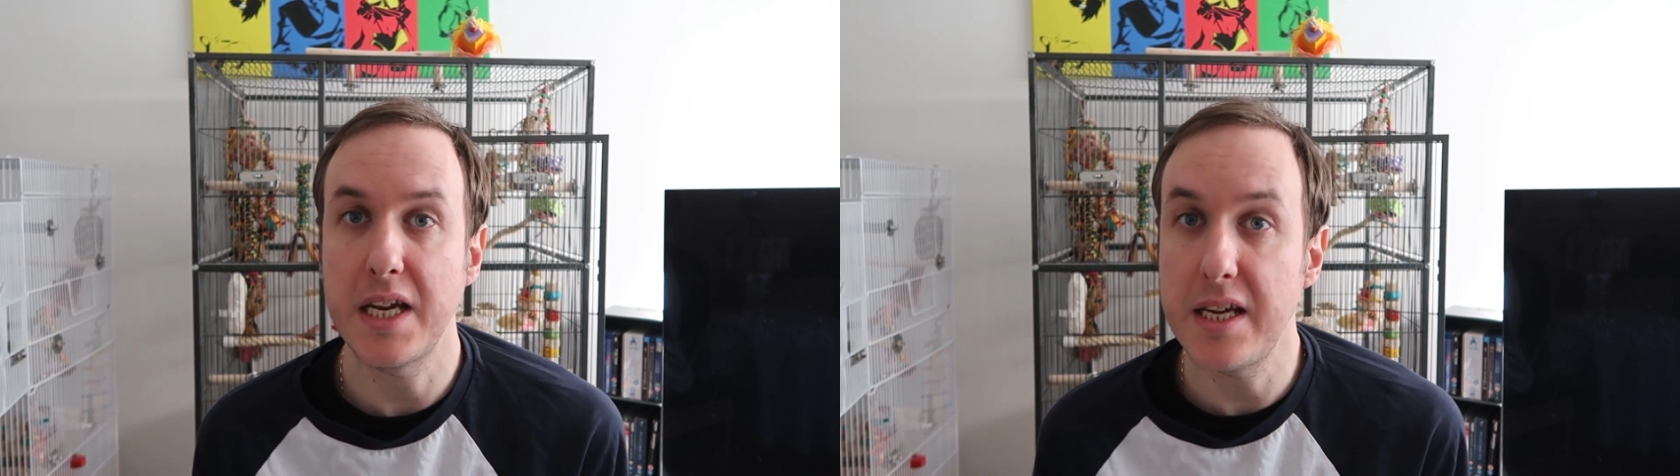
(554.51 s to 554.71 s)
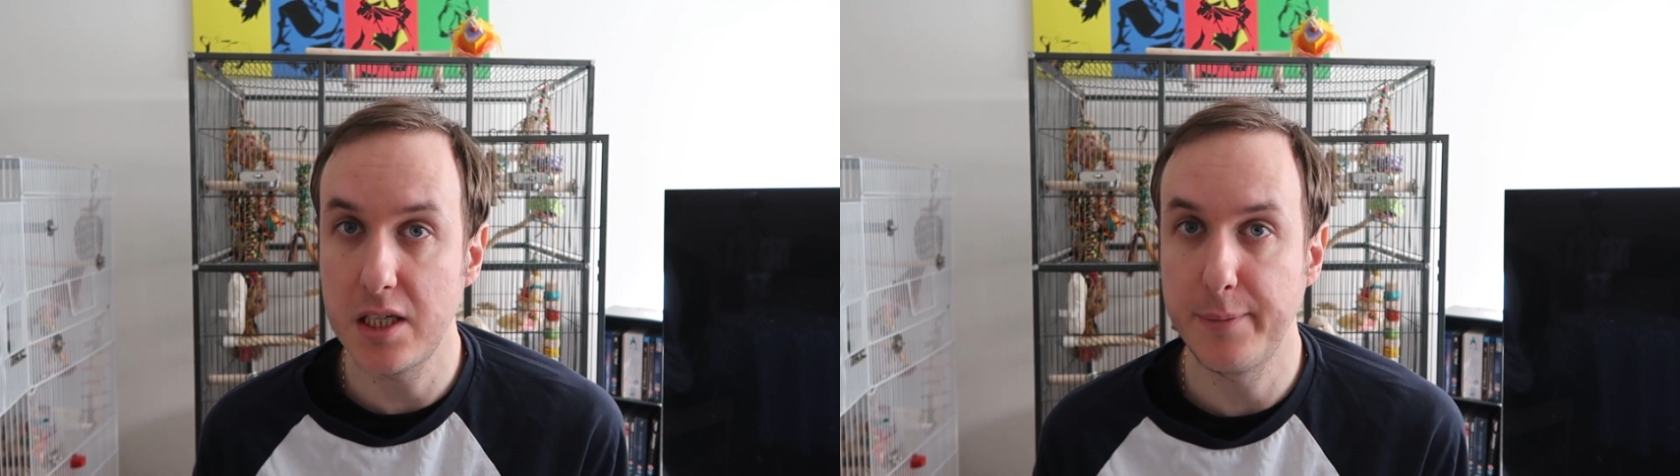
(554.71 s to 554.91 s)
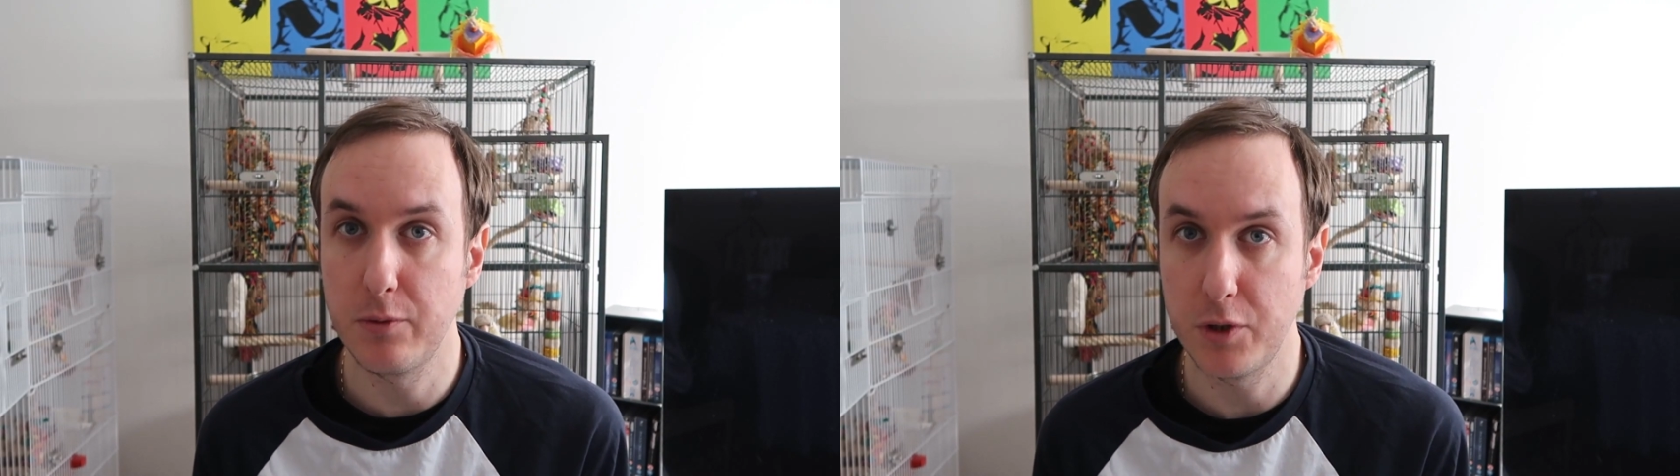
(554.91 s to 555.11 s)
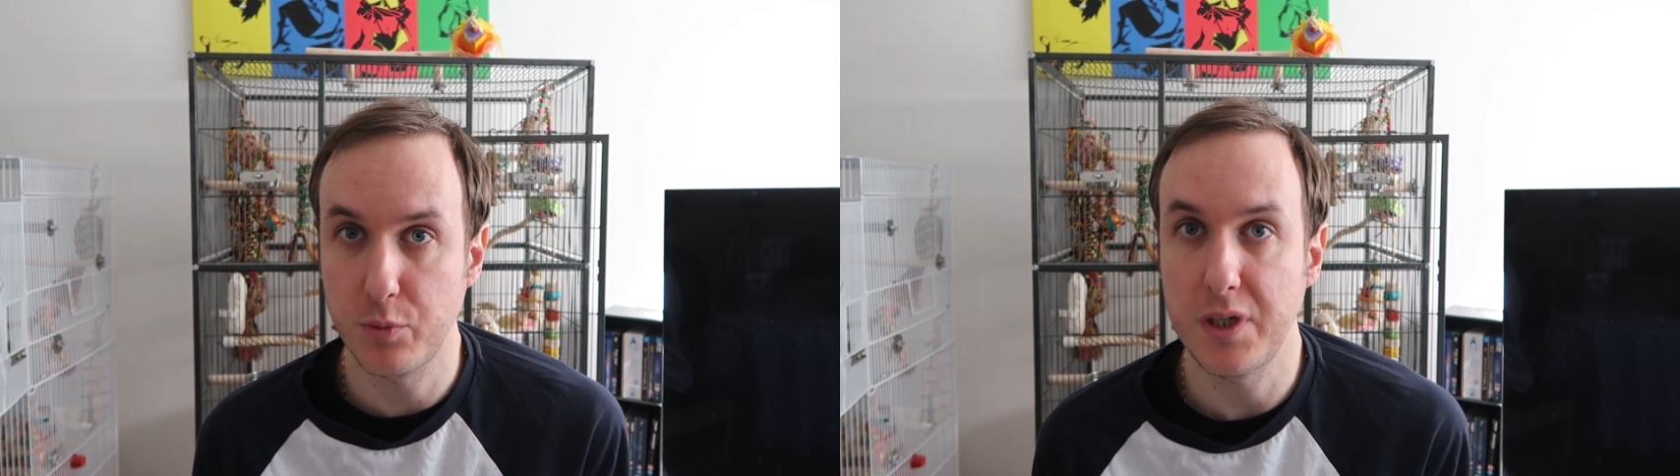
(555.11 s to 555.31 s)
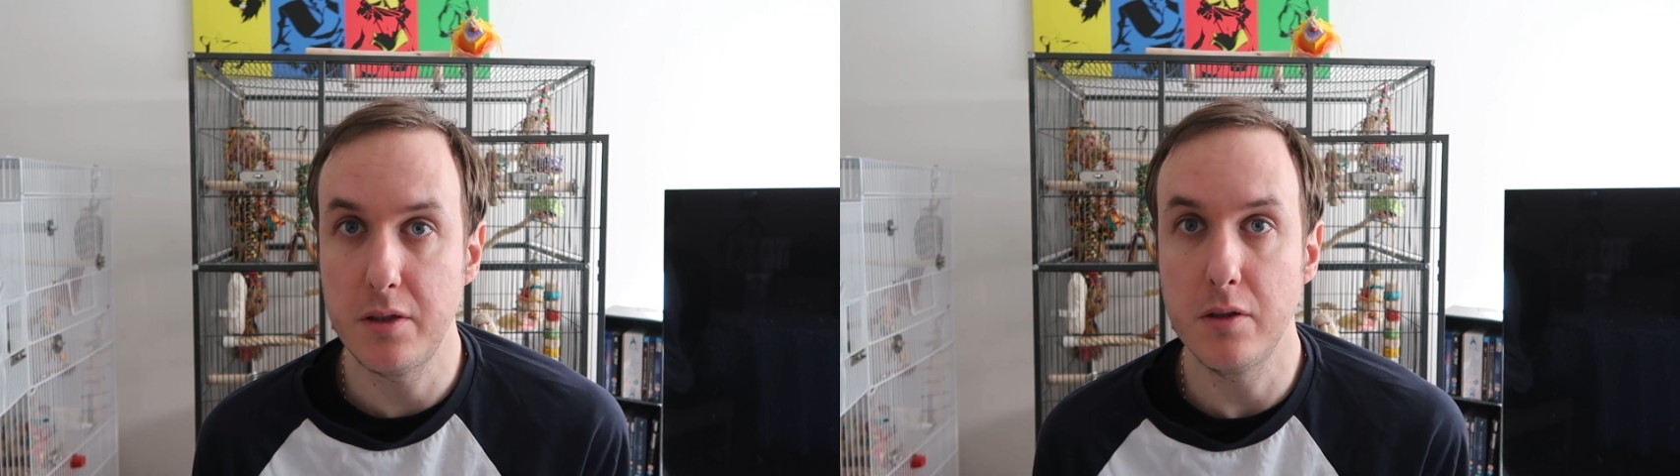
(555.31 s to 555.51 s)
EasyBed, which
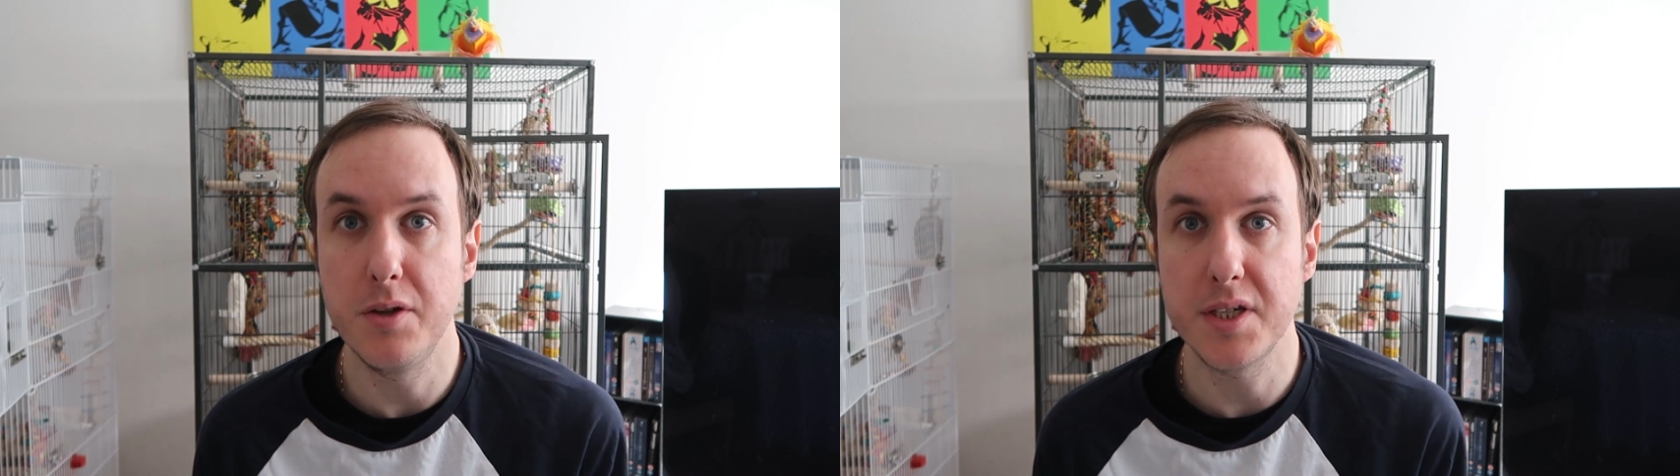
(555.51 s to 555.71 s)
we use,